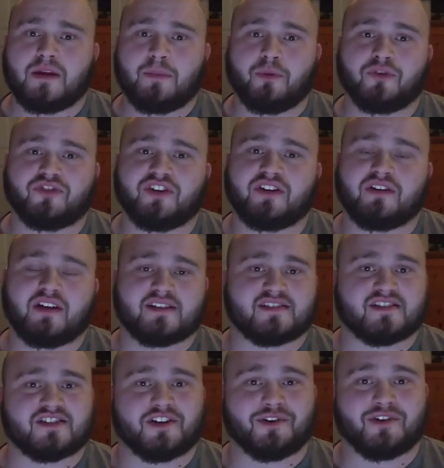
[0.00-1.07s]
people didn't
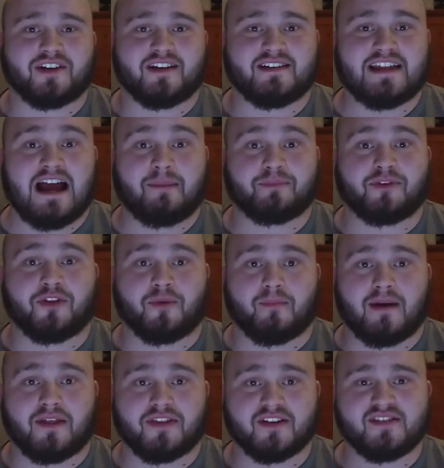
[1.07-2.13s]
necessarily adapt their
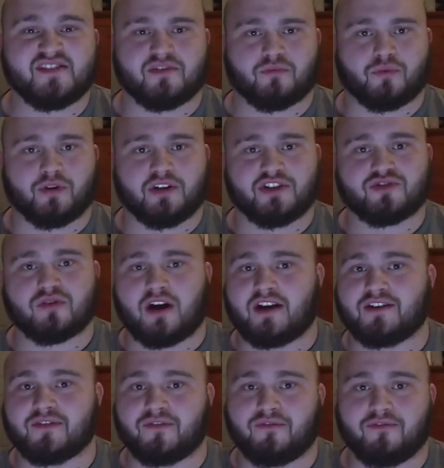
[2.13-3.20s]
methods and really
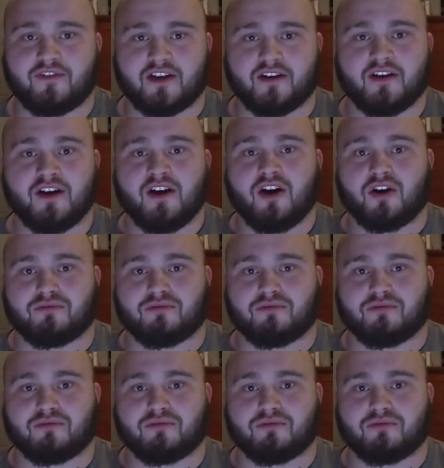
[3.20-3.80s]
tried to fit